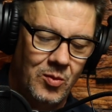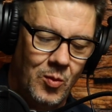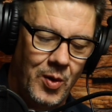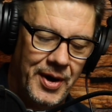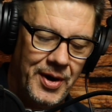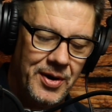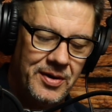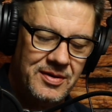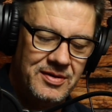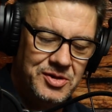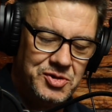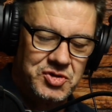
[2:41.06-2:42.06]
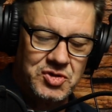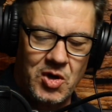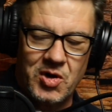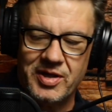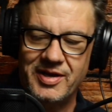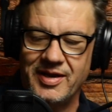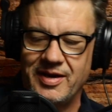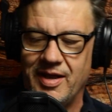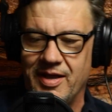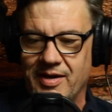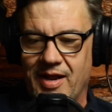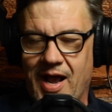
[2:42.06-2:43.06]
where you started
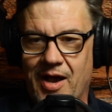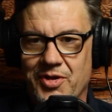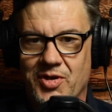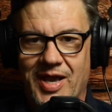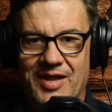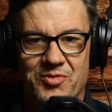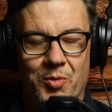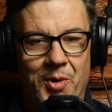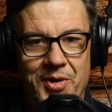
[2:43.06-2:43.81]
and how you got to where